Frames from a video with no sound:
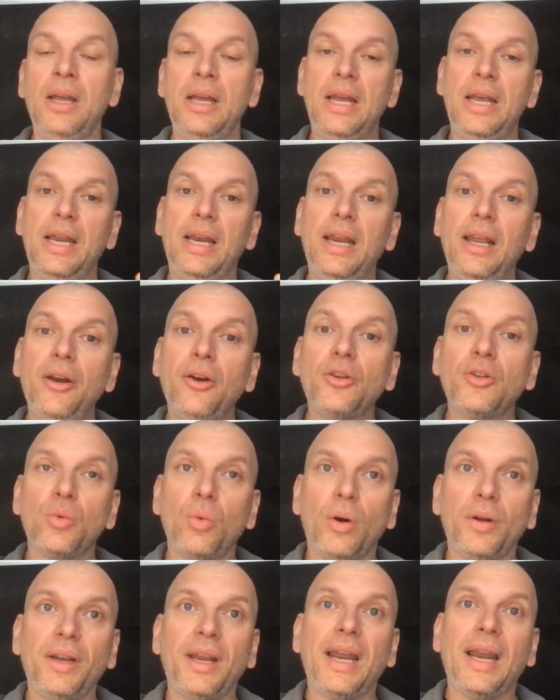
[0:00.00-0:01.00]

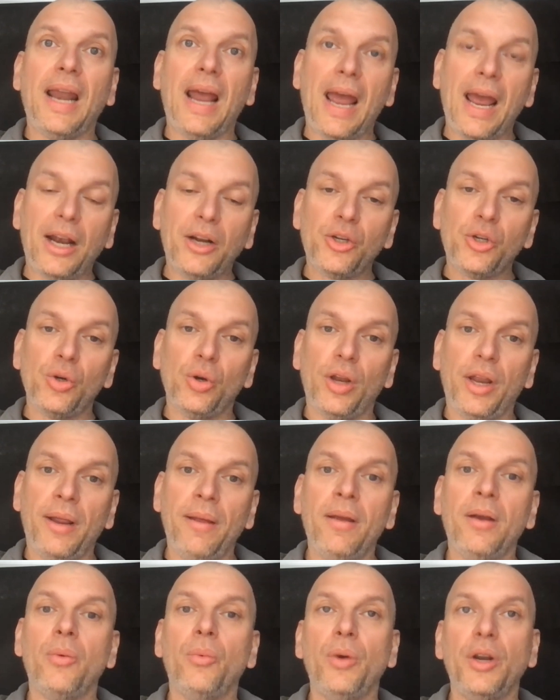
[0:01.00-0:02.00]
LinuxONE can
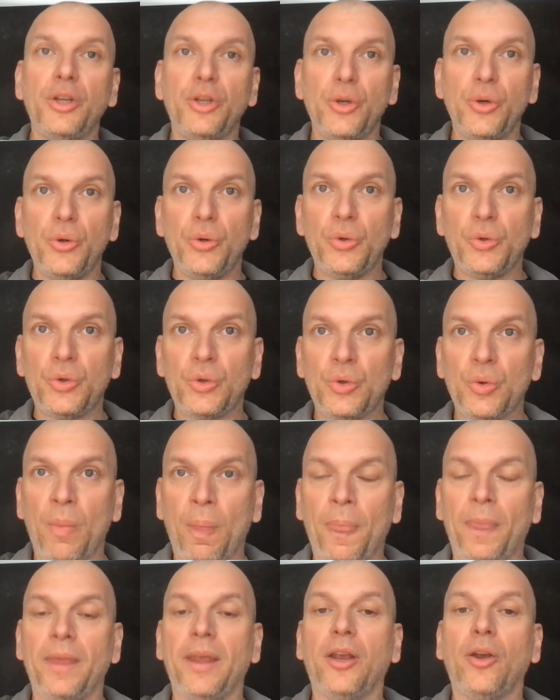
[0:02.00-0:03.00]
actually reduce
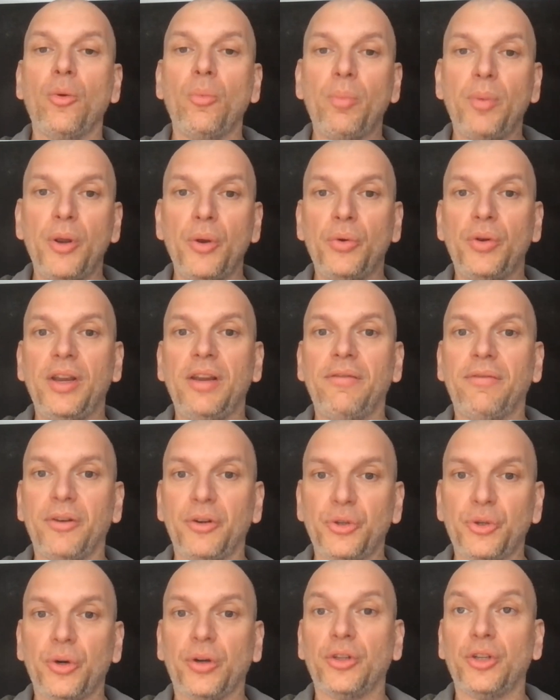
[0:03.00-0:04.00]
the compute
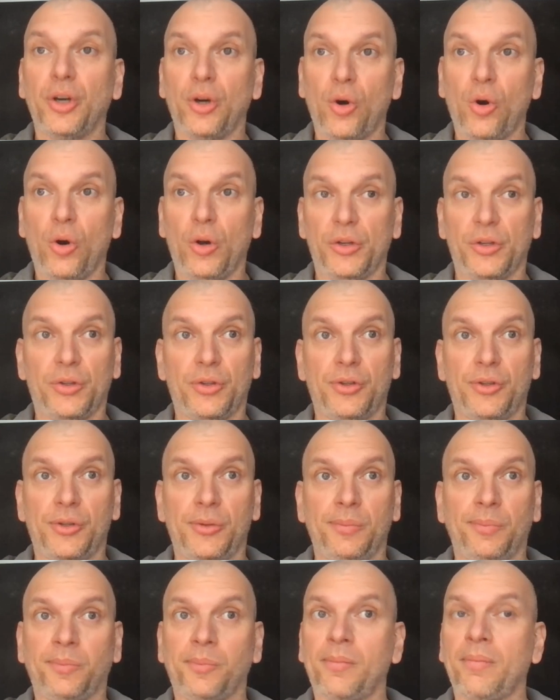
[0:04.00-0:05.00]
infrastructure
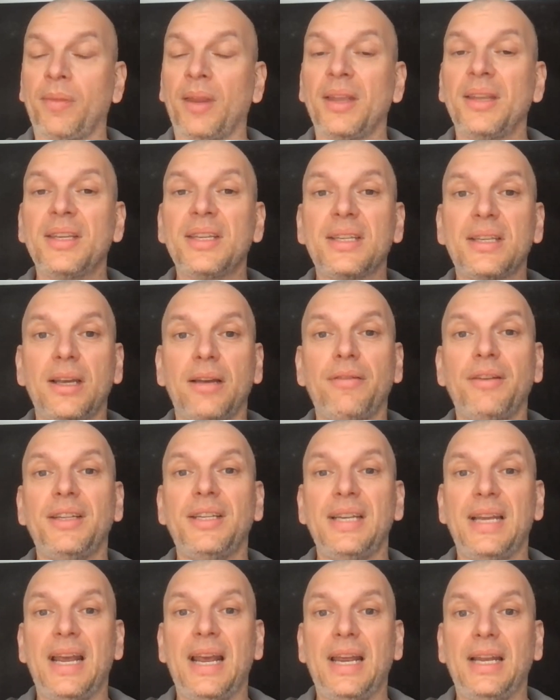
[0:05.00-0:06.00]
costs.
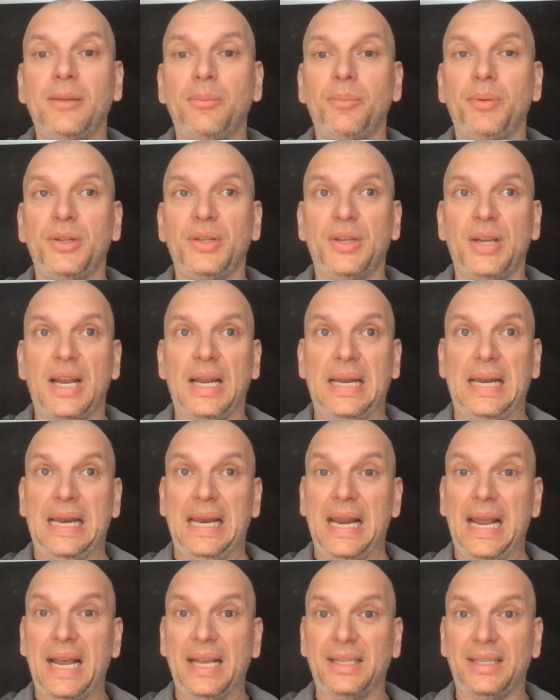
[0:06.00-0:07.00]
78%
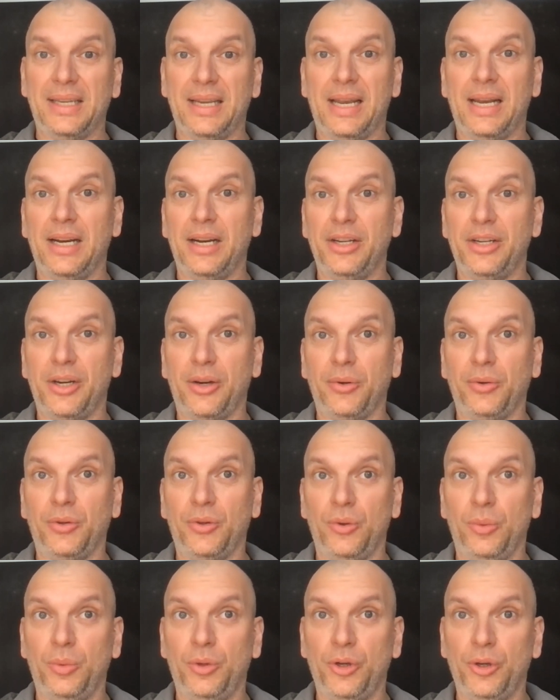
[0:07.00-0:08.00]
less energy
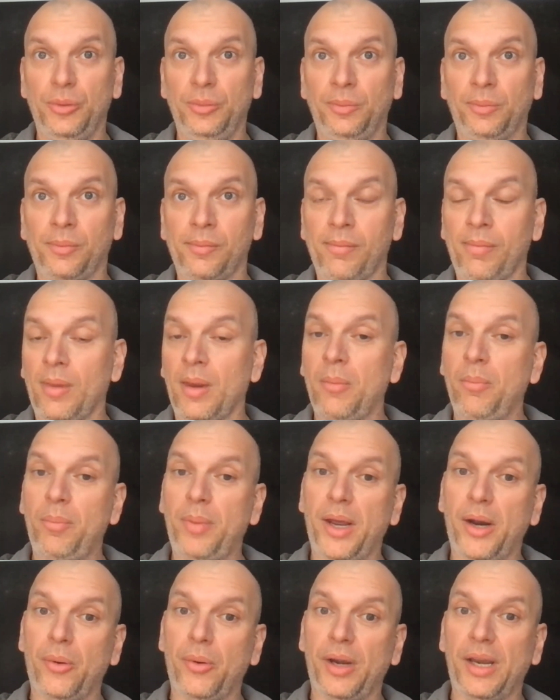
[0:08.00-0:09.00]
consumption,
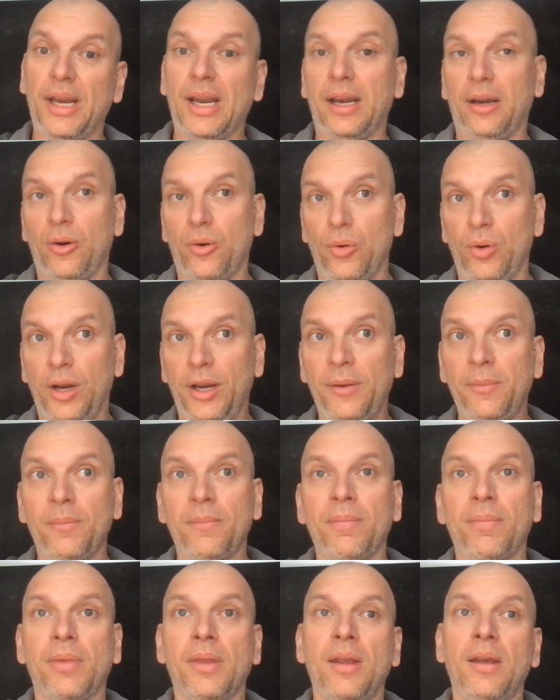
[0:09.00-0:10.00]
pairing and cooling,
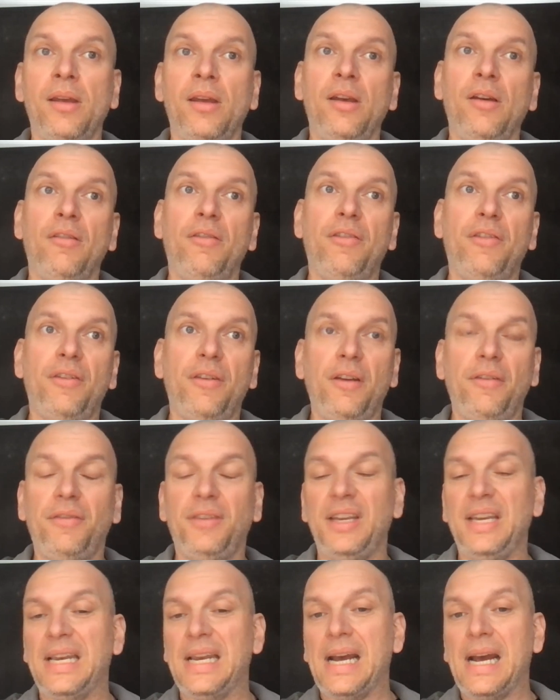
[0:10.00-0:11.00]

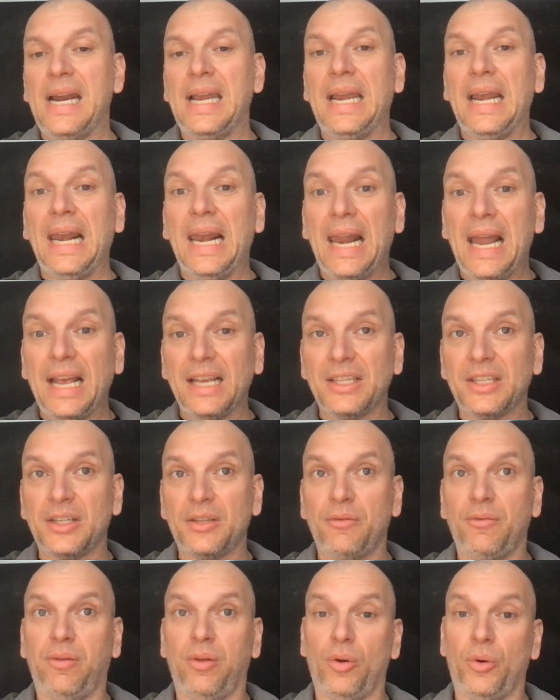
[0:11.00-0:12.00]
59
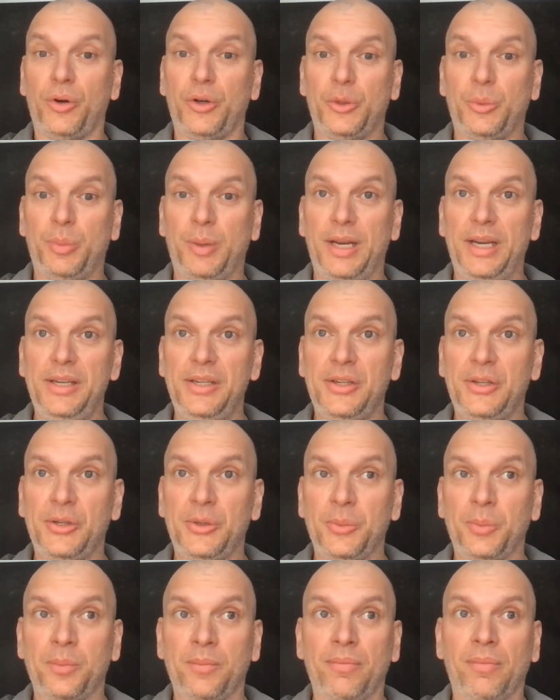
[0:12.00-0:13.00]
less floor
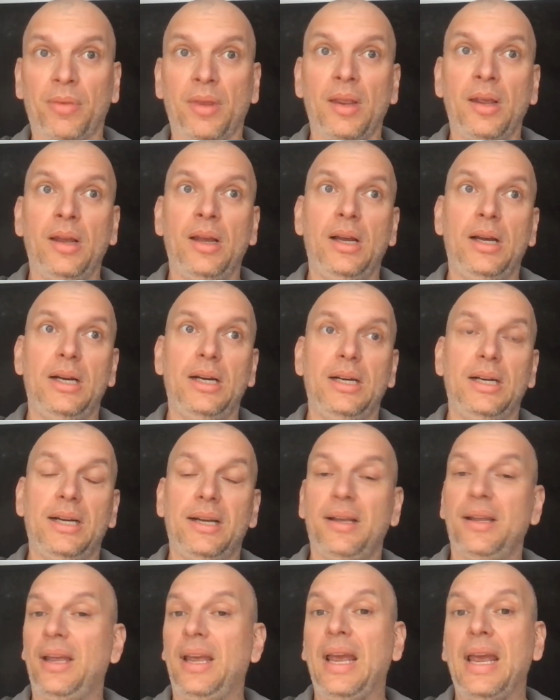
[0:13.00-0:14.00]
space,
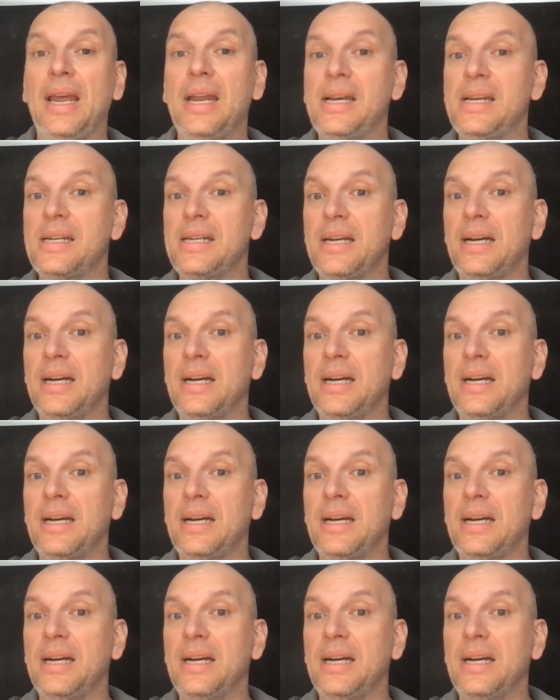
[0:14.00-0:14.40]
and